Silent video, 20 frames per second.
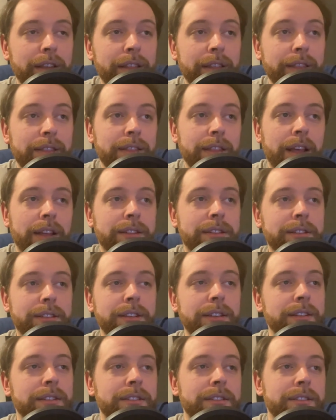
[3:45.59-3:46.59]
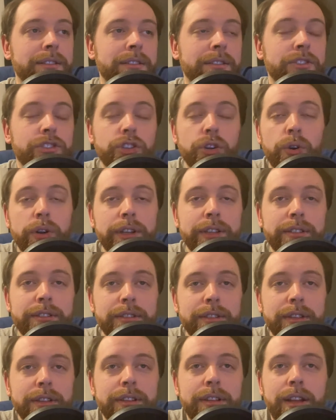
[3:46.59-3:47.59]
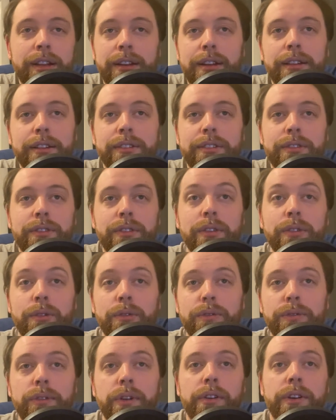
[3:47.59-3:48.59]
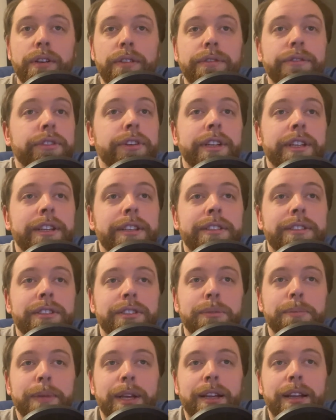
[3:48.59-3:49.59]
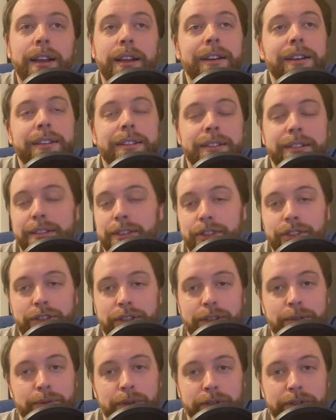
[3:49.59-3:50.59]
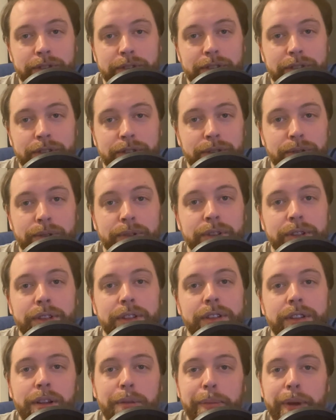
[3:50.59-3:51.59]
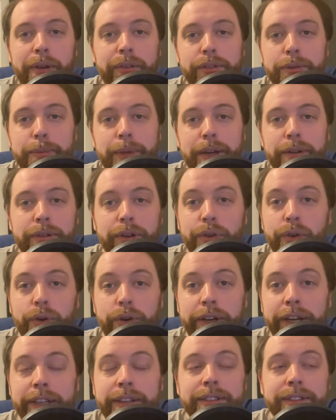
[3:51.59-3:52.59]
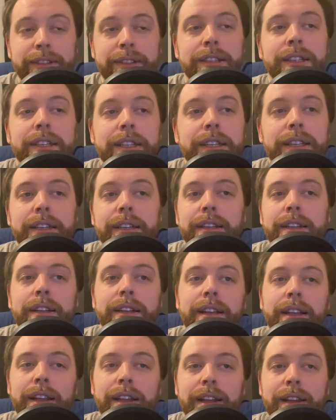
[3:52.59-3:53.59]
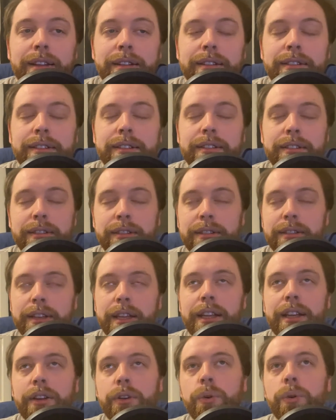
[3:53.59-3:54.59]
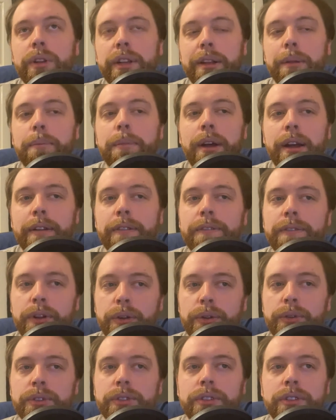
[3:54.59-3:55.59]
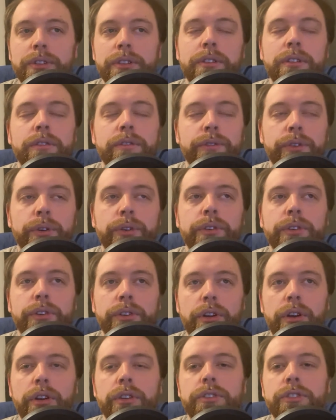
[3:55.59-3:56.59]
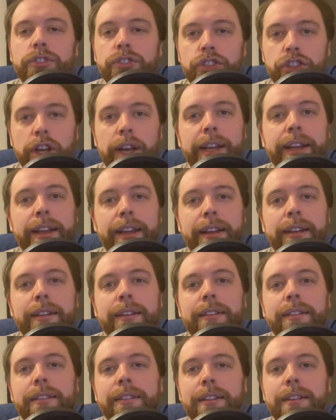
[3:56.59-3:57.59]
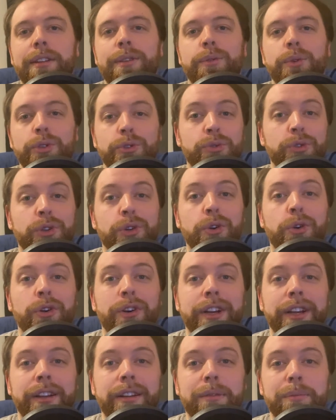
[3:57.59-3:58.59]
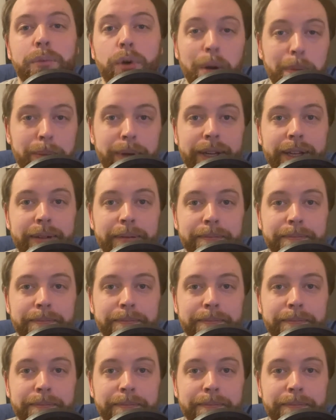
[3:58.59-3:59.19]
That's its choice. It is very free to make any decision it wants to about my recordings. It's equally my fault for not checking that it was recording properly.